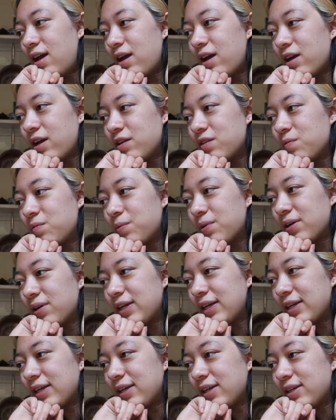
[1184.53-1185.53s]
And
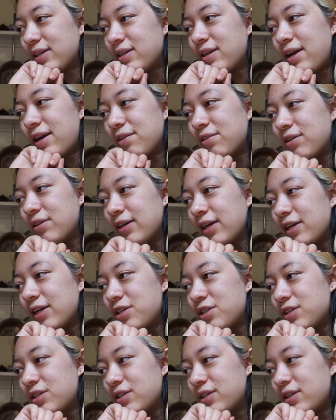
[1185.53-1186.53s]
working in
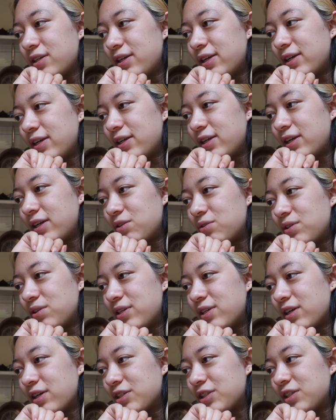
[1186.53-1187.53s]
education, an
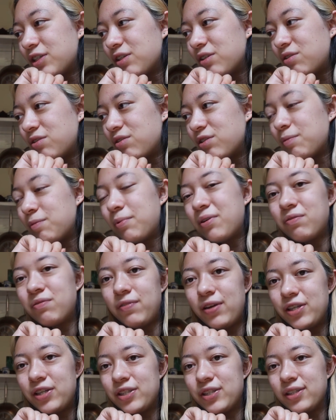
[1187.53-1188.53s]
introduction to the
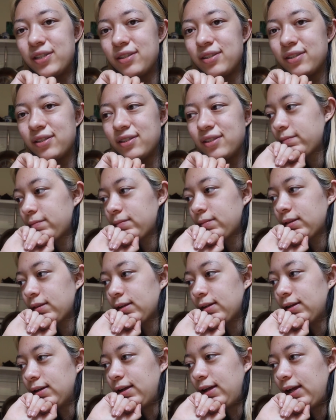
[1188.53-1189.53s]
profession.
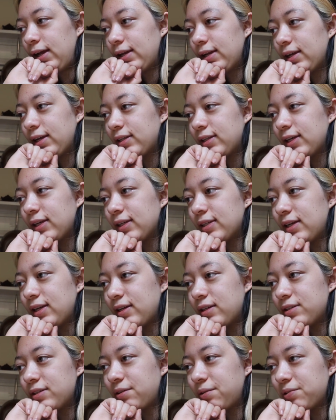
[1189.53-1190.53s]
And I think
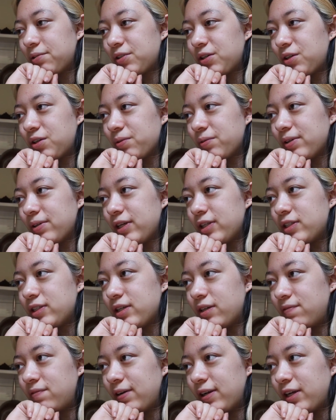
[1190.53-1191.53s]
that is all the uni
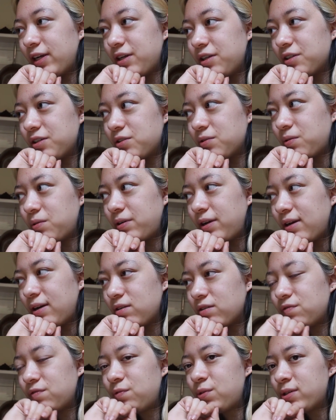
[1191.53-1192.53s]
stuff I need to sort
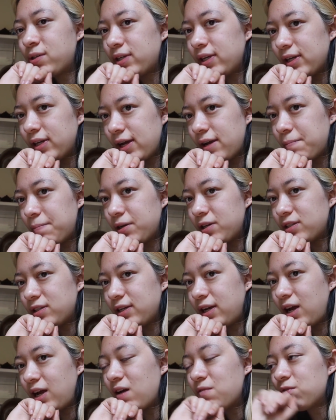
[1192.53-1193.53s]
out for today
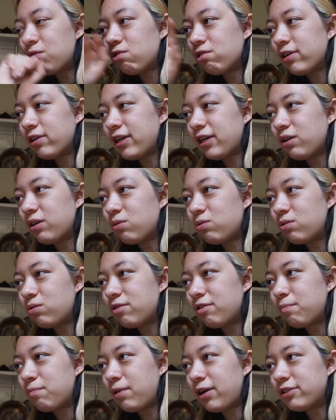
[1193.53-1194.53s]
because I have already
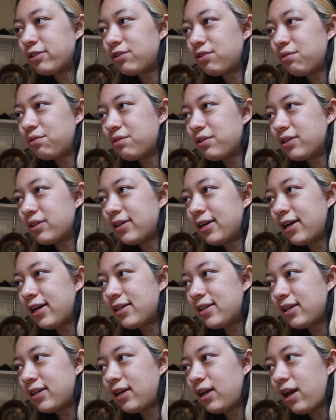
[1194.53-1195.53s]
ordered my student
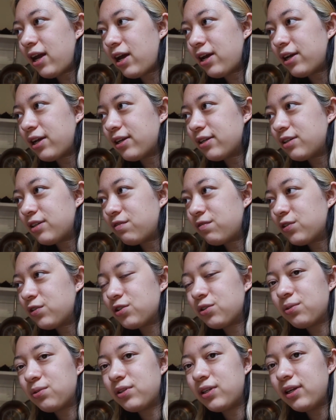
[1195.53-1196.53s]
ID and
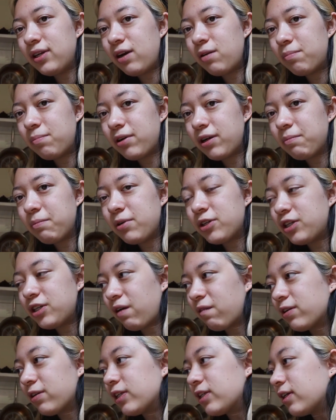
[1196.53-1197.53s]
sorted out pretty much
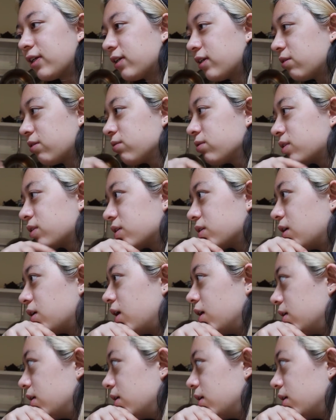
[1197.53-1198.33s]
everything else.